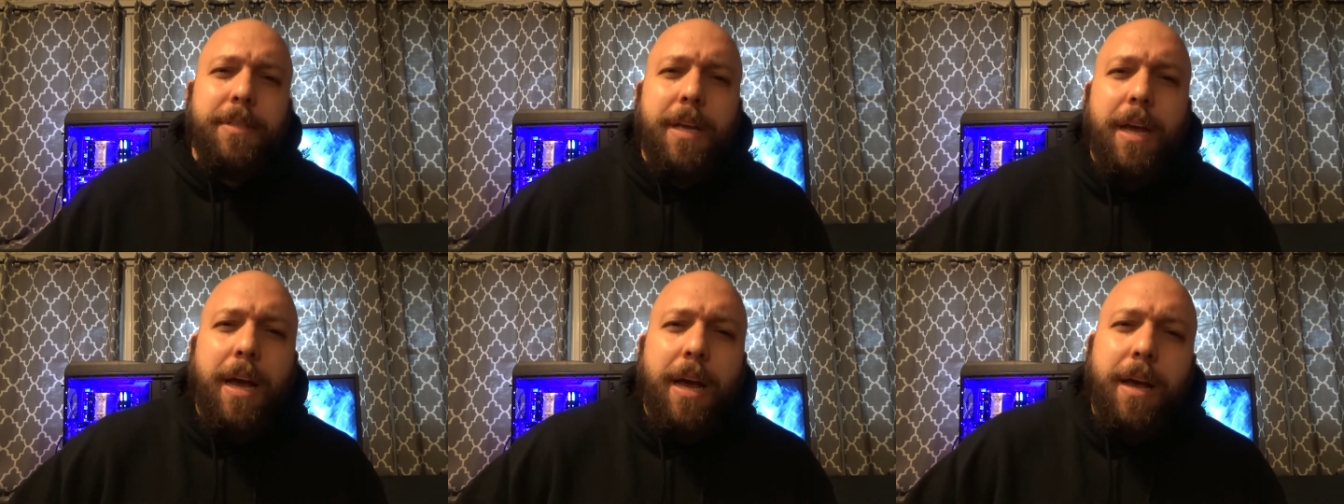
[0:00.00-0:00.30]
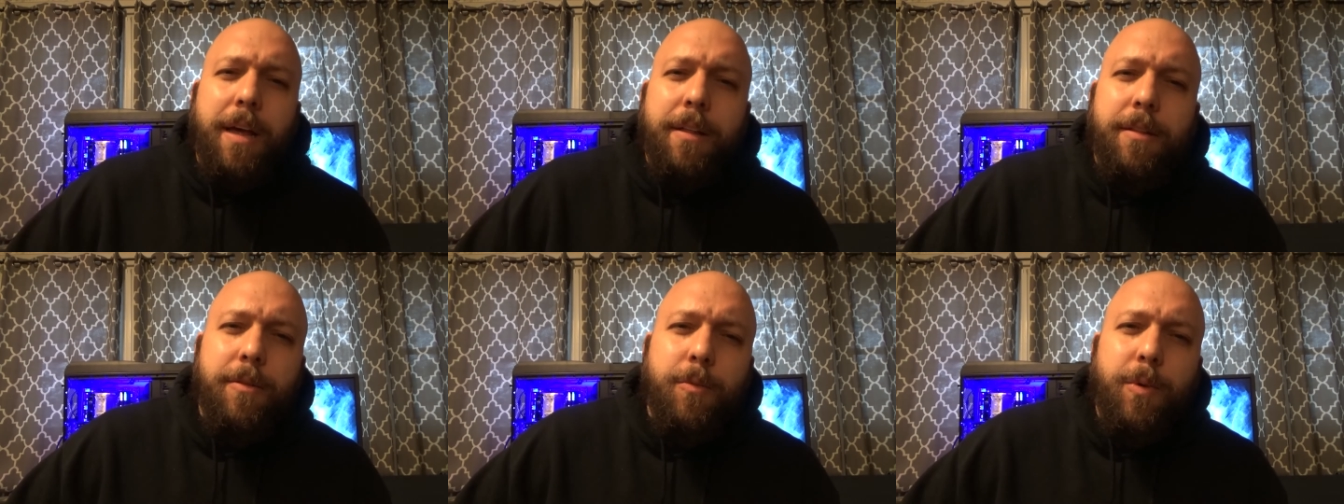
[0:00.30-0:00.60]

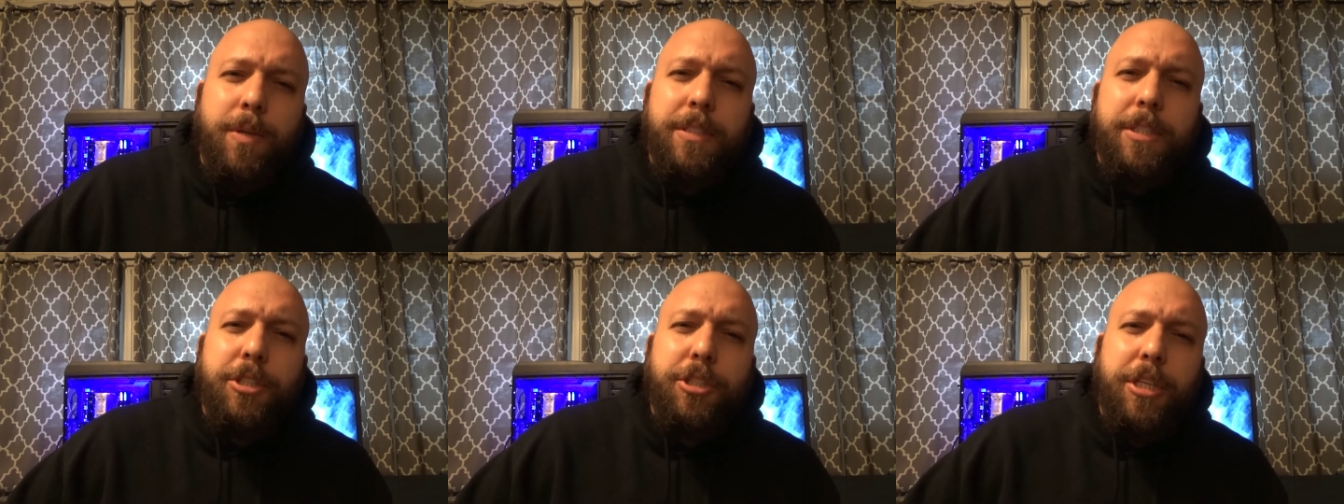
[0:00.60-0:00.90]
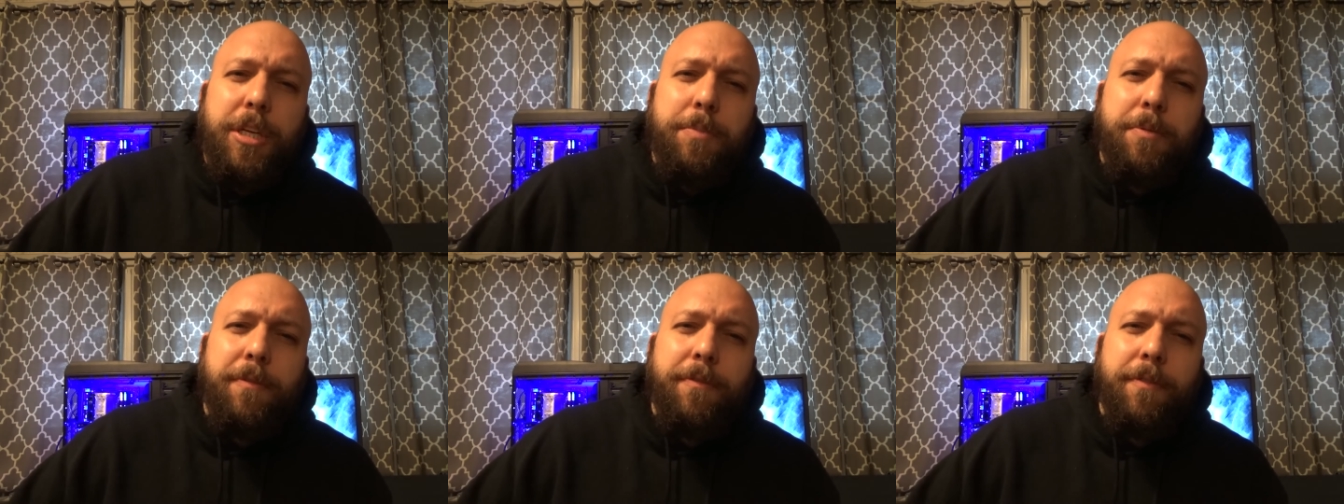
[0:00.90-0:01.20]
The ones that
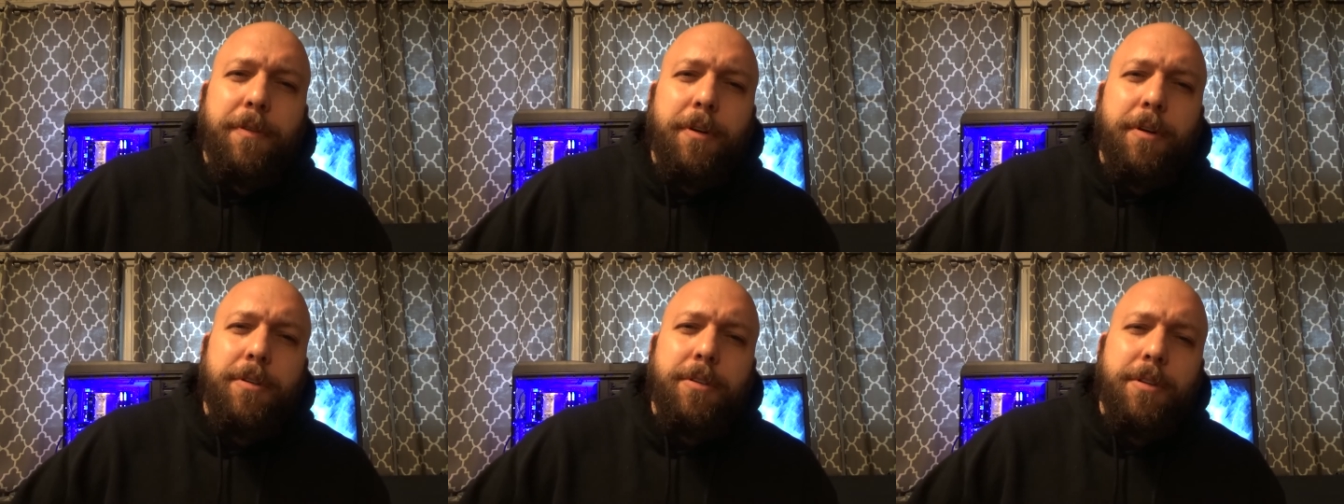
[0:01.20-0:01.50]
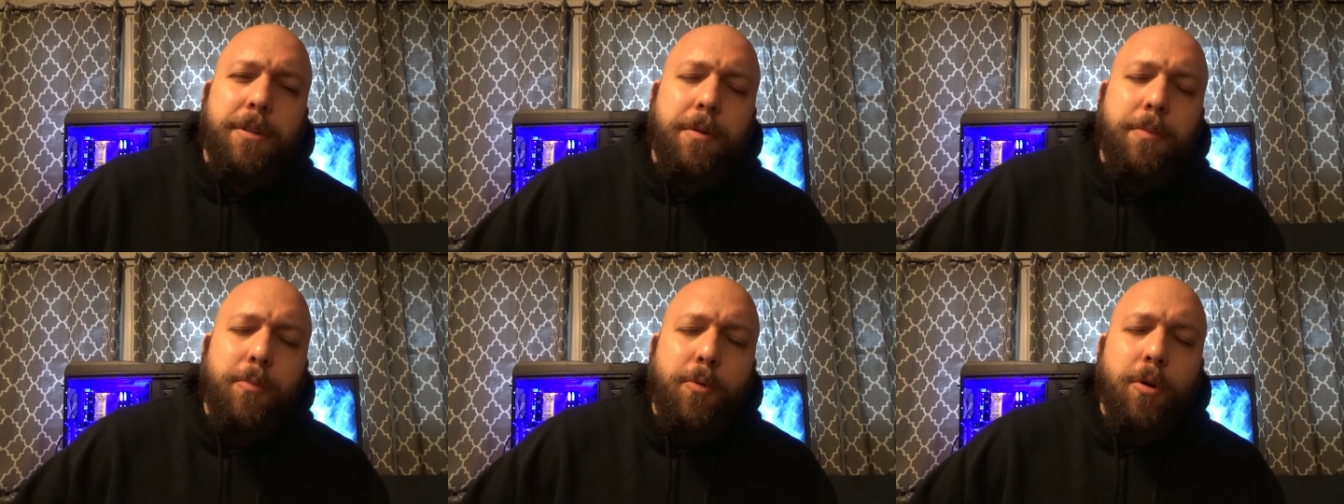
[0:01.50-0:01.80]
she prefers
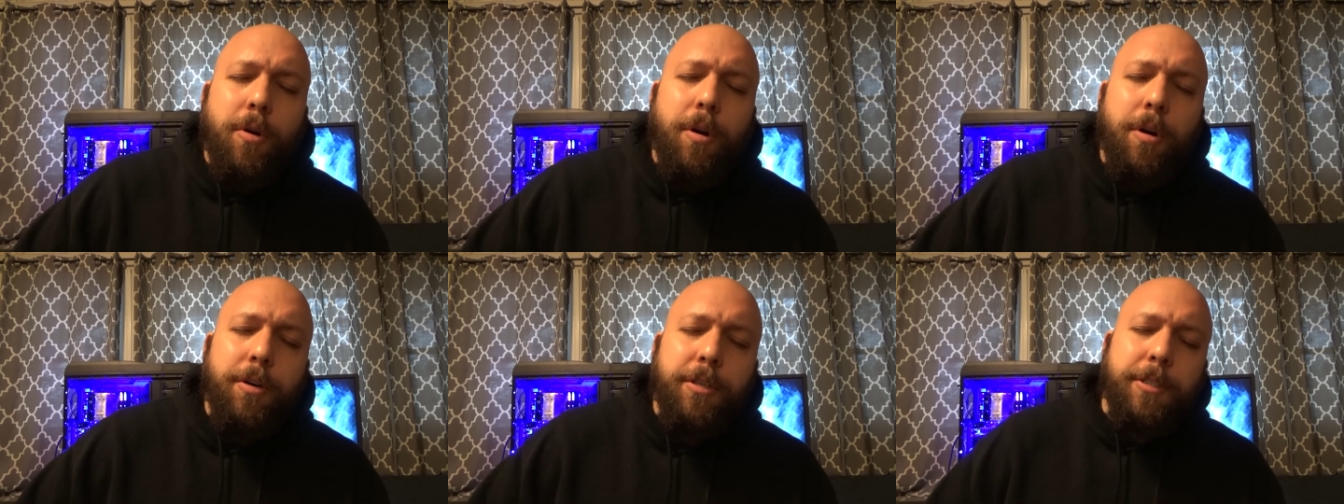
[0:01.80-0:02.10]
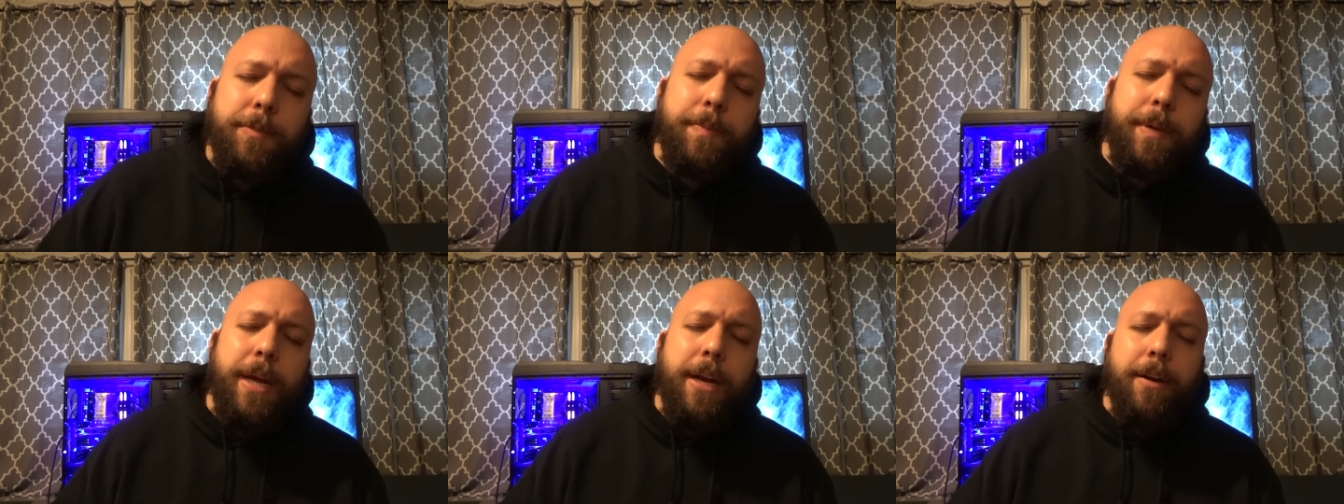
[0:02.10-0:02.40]
that are more her
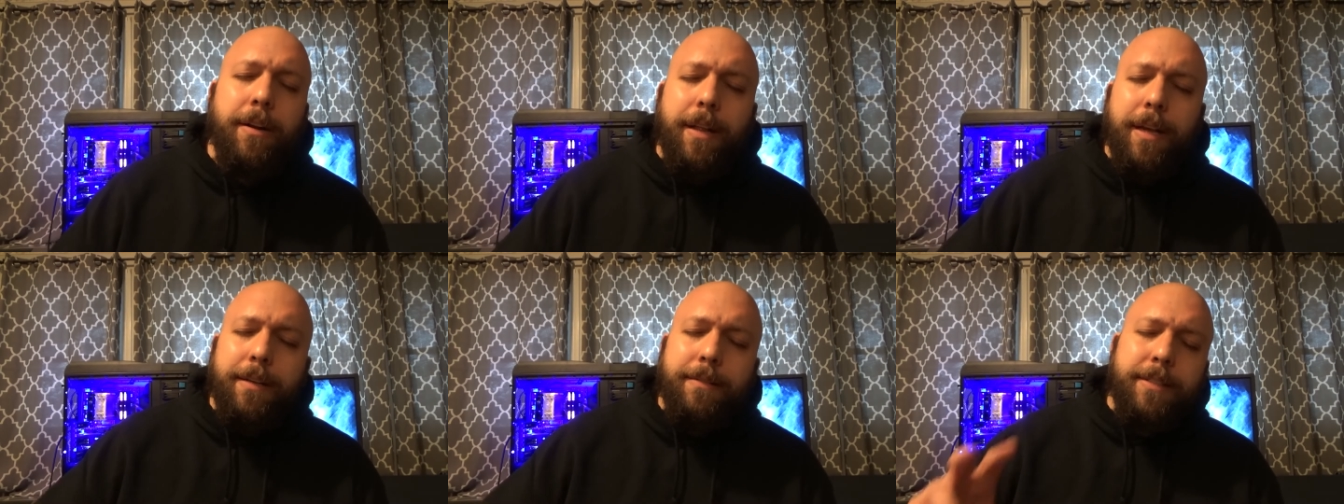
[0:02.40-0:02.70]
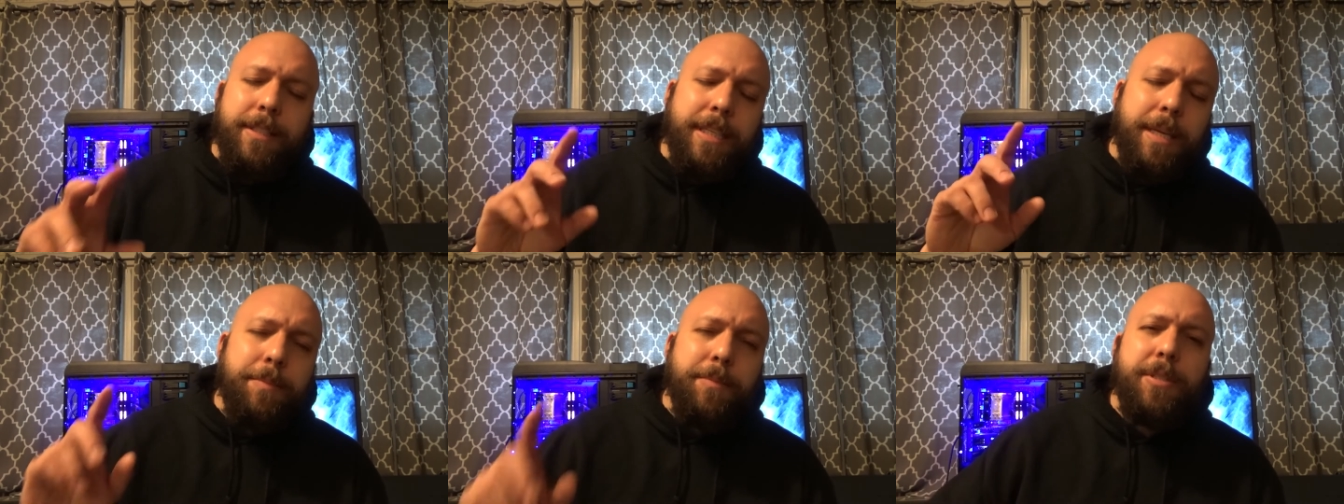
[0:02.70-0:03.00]
speed are like
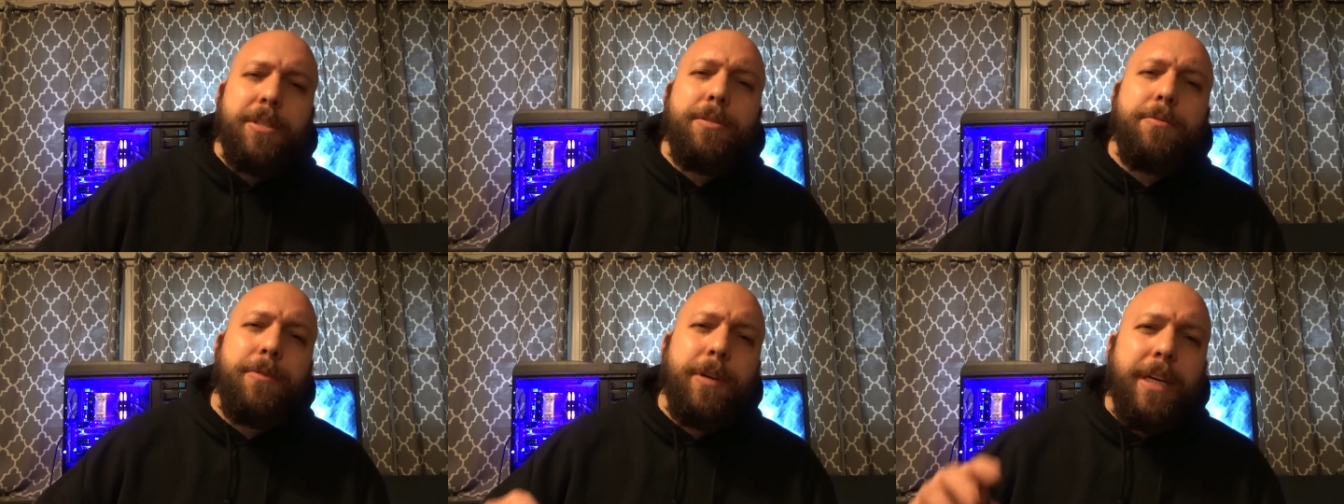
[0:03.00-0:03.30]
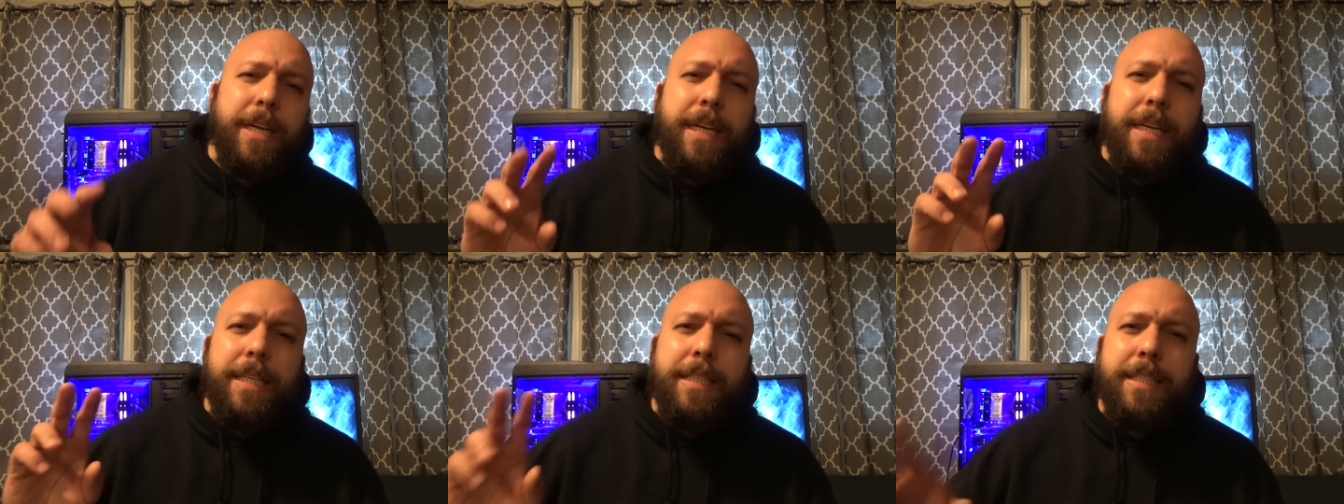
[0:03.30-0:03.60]
Sims
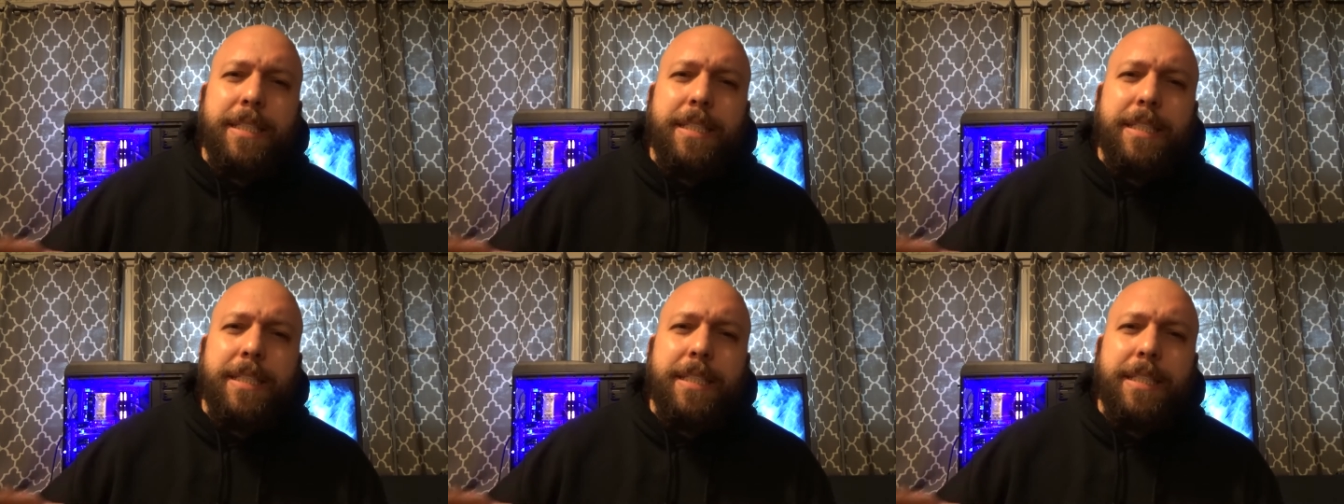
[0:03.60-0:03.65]
3,